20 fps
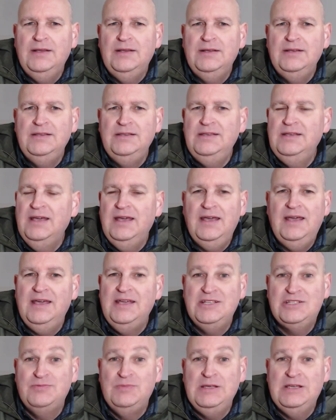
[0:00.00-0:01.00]
Yeah,
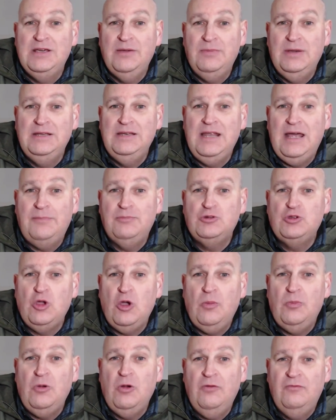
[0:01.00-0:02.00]
it's become my
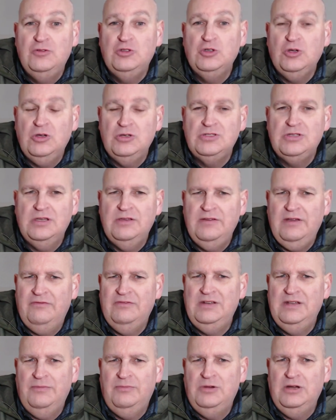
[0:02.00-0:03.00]
laptop of choice. I have a
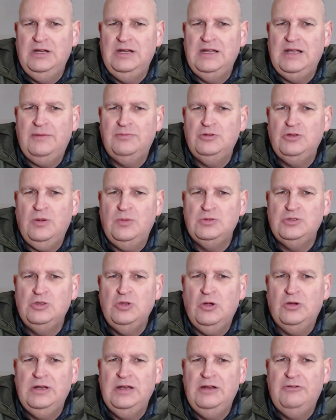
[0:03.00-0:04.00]
number of laptops
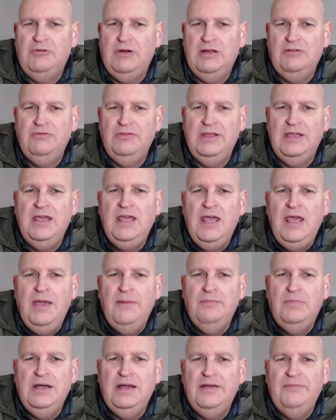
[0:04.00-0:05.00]
knocking around there,
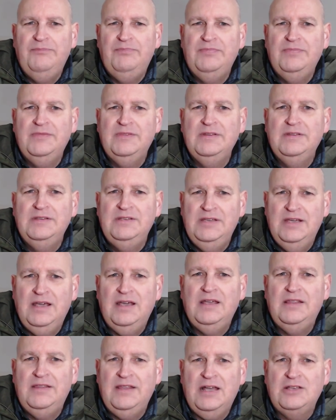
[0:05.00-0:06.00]
but
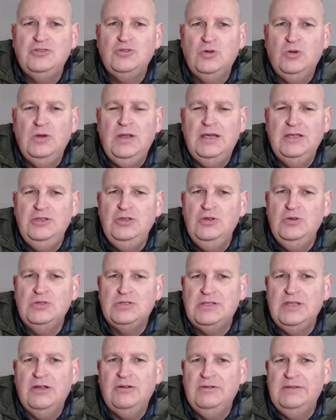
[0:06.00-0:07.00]
yeah, that's all I use
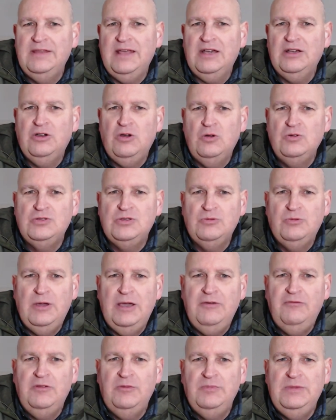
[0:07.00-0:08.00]
now, and that goes
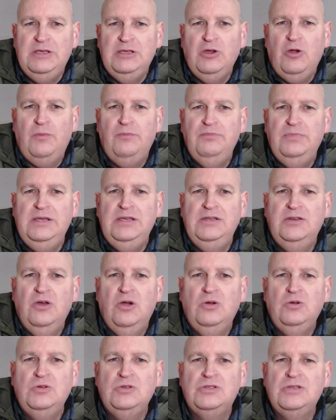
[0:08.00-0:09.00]
away with me on
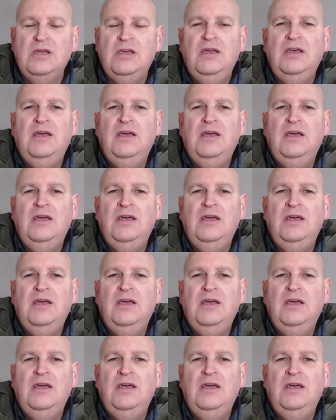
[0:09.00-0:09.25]
Beenos.